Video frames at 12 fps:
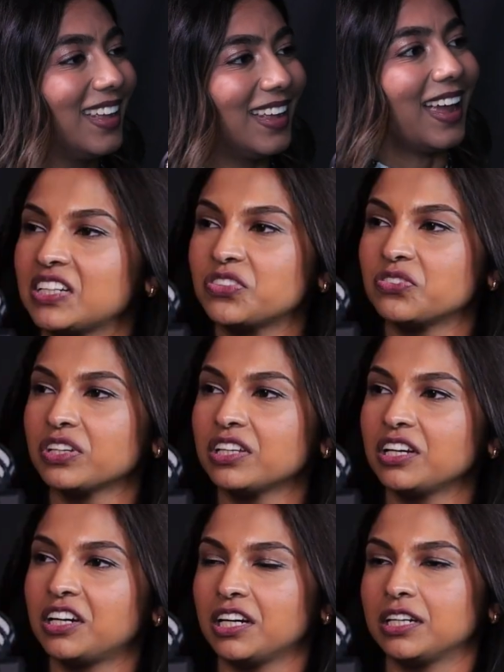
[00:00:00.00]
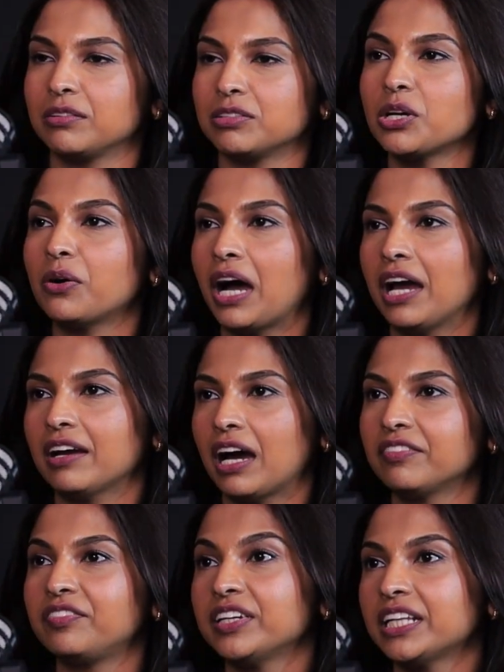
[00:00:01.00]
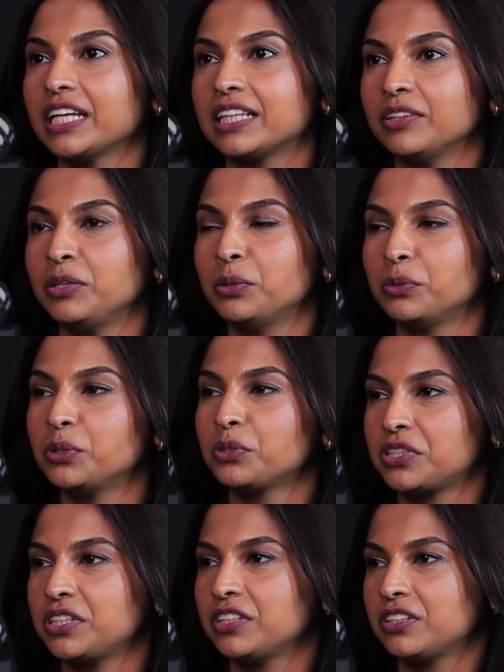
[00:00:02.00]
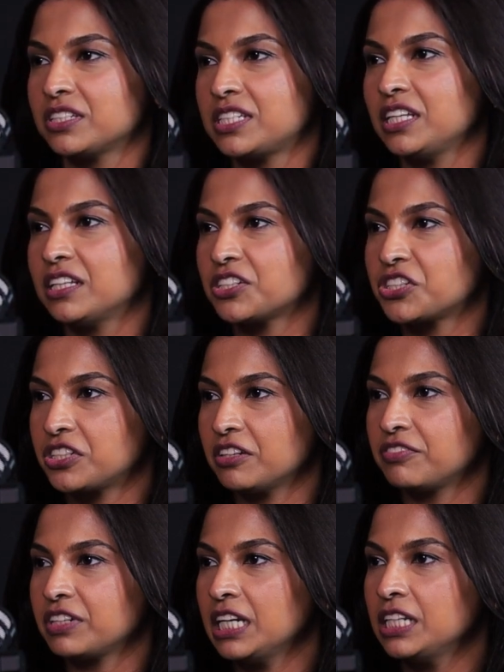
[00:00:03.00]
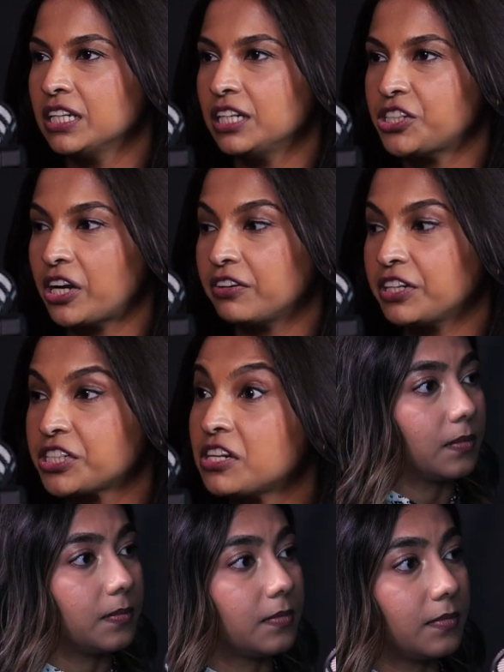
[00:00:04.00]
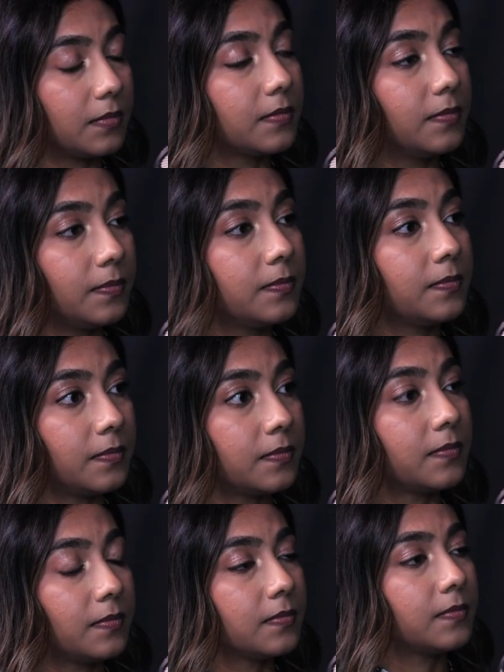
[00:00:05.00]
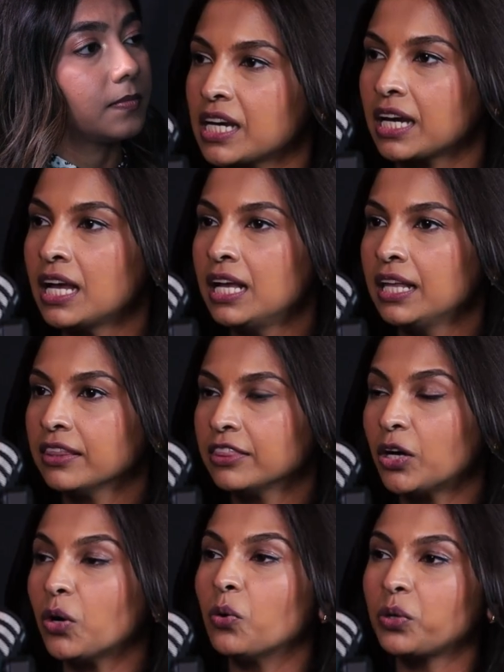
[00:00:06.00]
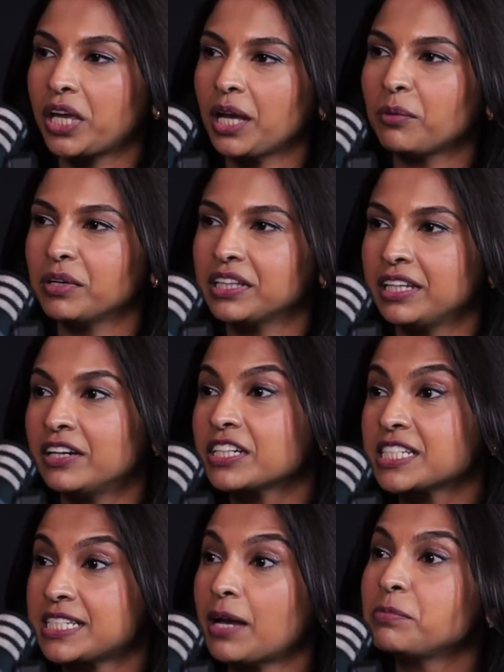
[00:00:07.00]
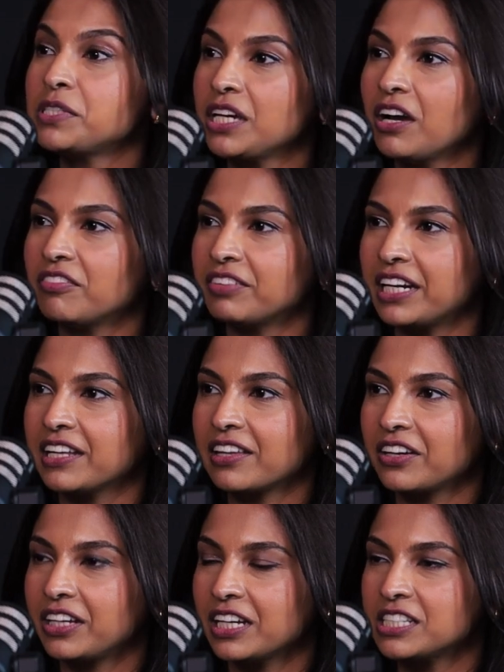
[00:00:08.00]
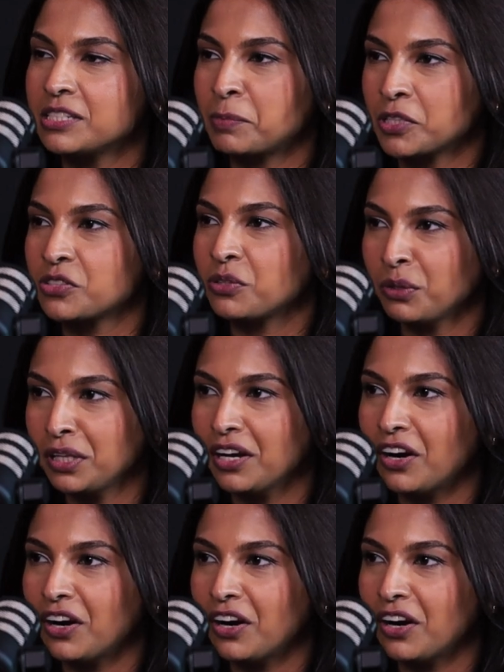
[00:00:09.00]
That's really good. So I feel like you do see this shift in the generation of parents now too, where it's like they're accepting of letting their kids pursue the